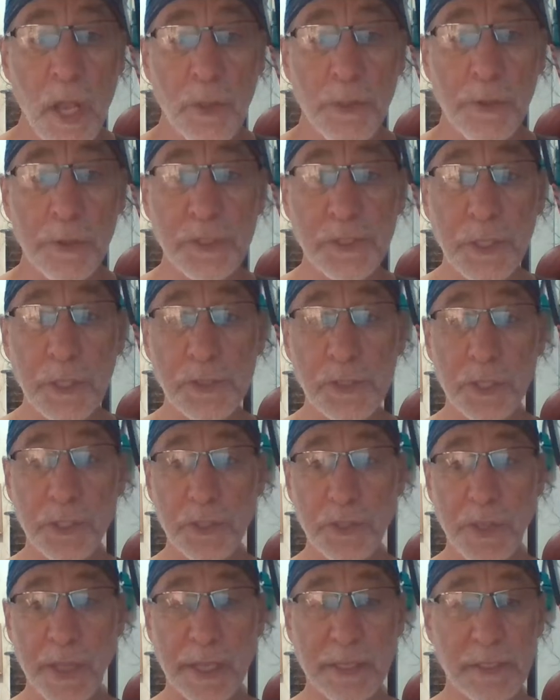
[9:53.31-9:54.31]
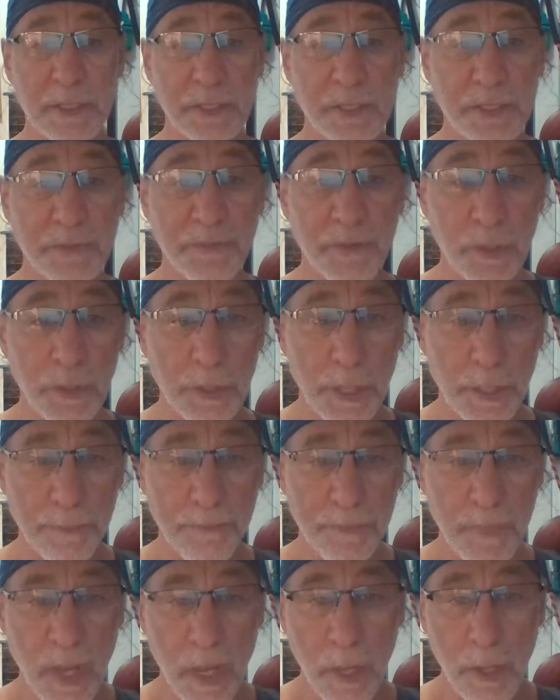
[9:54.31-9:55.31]
There is no such thing as a civilian.
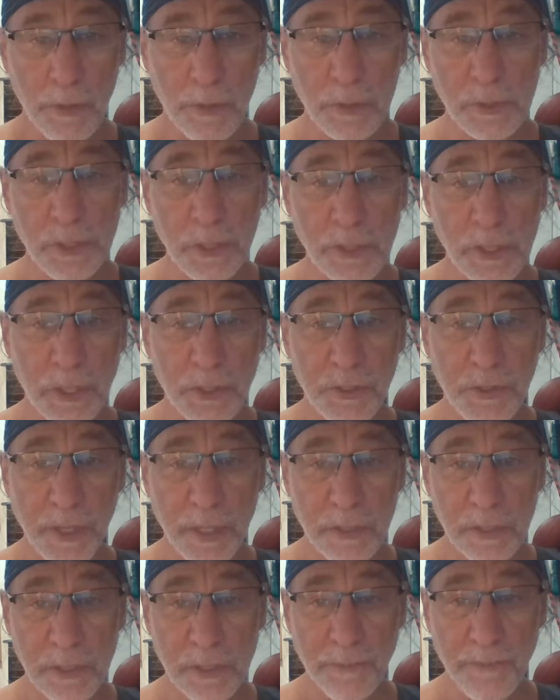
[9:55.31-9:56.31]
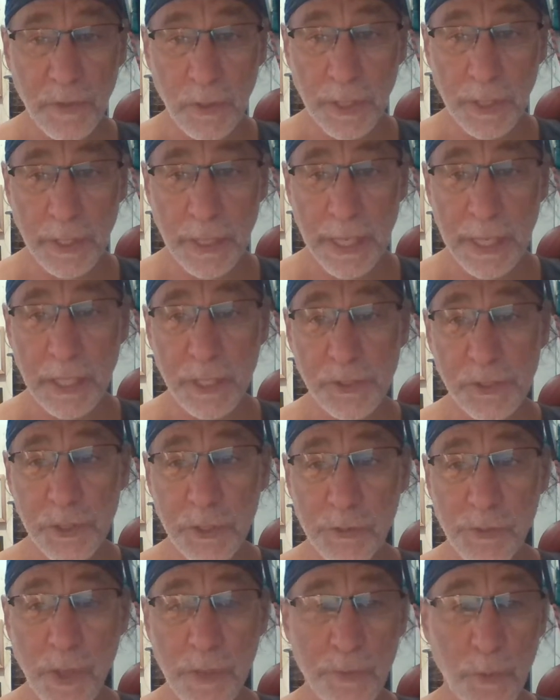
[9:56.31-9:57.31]
There is no such thing as civilian,
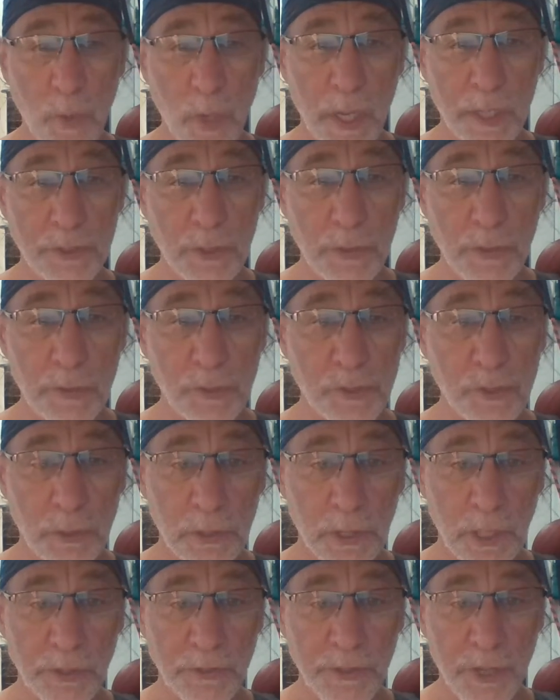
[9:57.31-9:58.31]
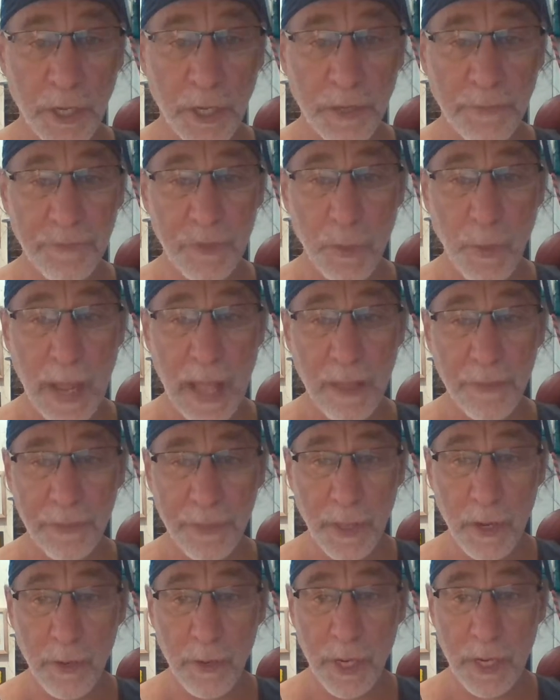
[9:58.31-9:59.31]
innocent or otherwise, although certainly none of you
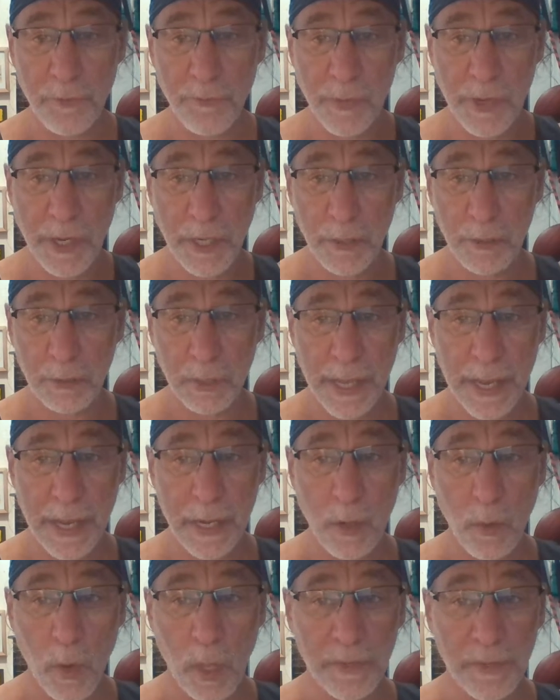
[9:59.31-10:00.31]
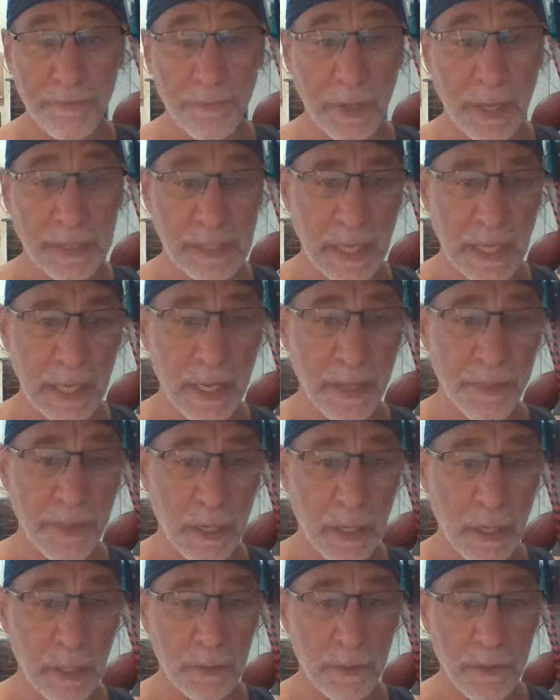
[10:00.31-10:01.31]
out there in reader land qualify as
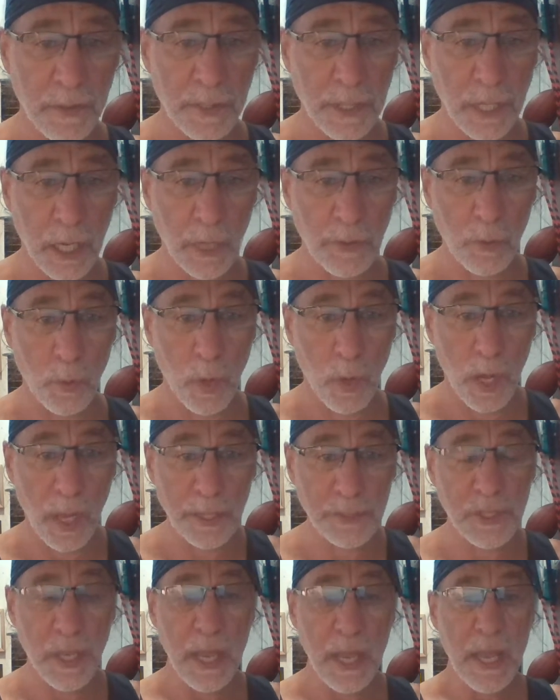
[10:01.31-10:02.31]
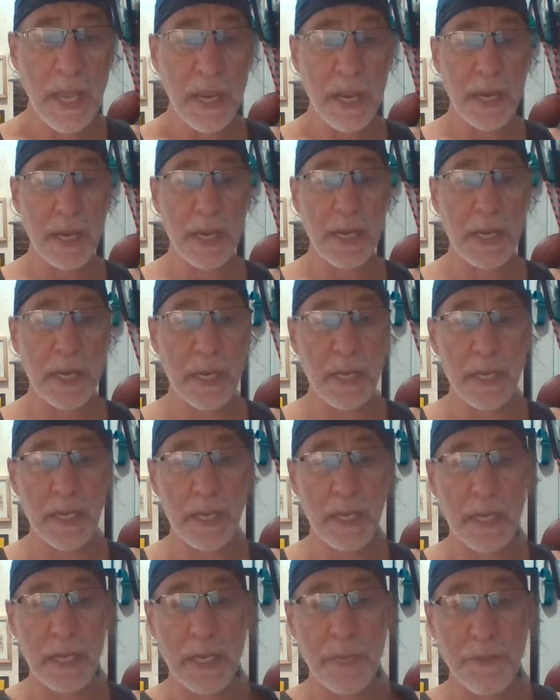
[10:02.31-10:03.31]
anything other than otherwise.
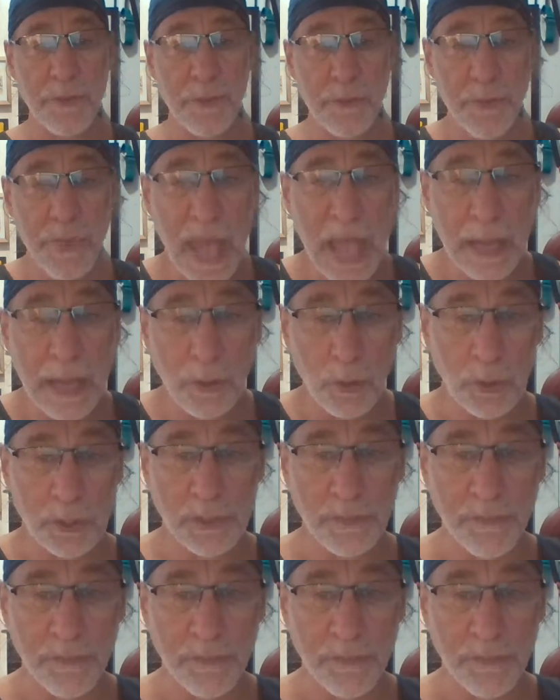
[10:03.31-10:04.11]
Either that or